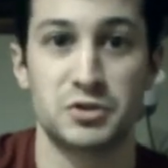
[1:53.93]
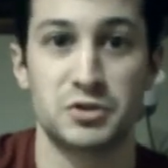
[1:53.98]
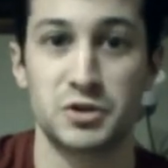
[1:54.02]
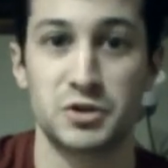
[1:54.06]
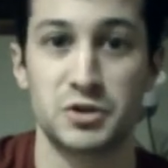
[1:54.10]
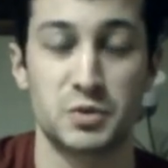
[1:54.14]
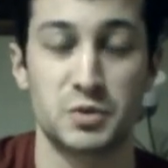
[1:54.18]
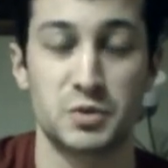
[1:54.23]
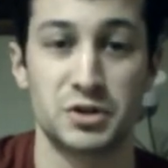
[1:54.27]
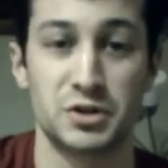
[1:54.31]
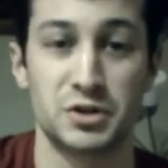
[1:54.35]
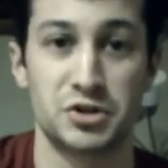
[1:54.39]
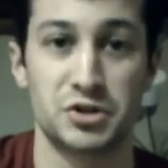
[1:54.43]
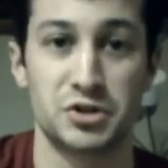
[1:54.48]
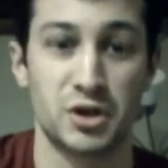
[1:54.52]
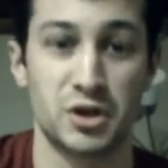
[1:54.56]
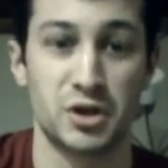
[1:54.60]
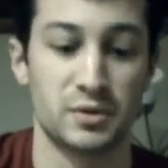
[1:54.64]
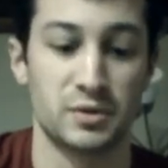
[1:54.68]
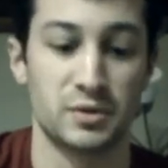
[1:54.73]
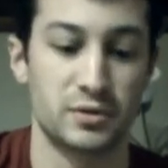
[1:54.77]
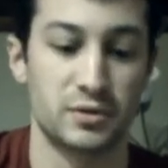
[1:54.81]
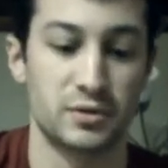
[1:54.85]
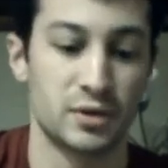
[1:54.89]
just want to share
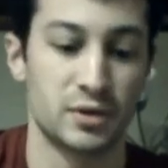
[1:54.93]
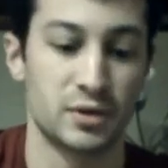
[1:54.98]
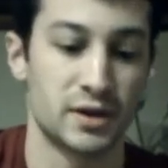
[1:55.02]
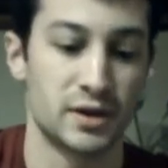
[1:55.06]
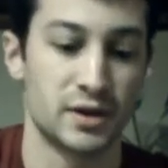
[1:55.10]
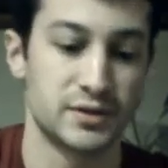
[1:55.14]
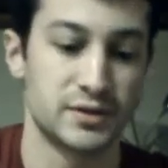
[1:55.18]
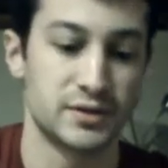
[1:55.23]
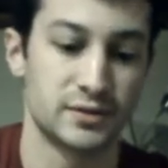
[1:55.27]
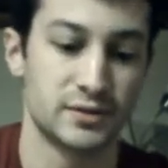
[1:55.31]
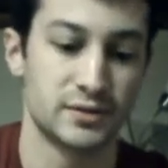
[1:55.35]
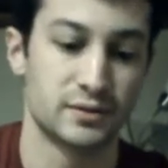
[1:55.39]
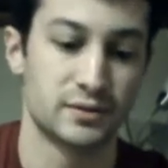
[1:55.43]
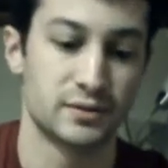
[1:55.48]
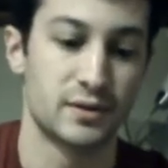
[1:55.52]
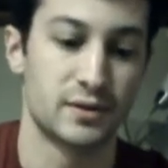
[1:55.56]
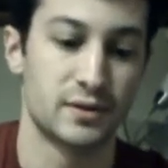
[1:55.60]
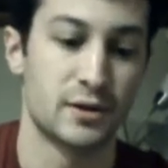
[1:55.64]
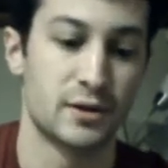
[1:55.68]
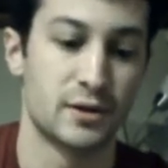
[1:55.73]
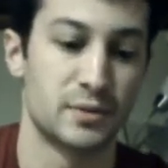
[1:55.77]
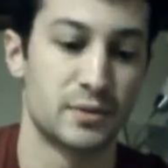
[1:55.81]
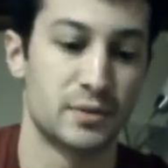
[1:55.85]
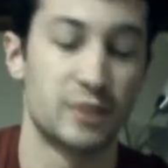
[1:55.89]
it with you guys.
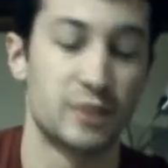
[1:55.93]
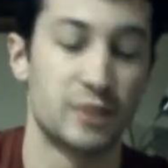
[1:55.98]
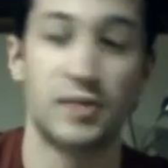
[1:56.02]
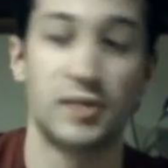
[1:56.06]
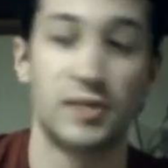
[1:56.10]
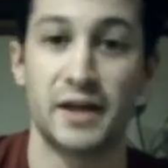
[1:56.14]
I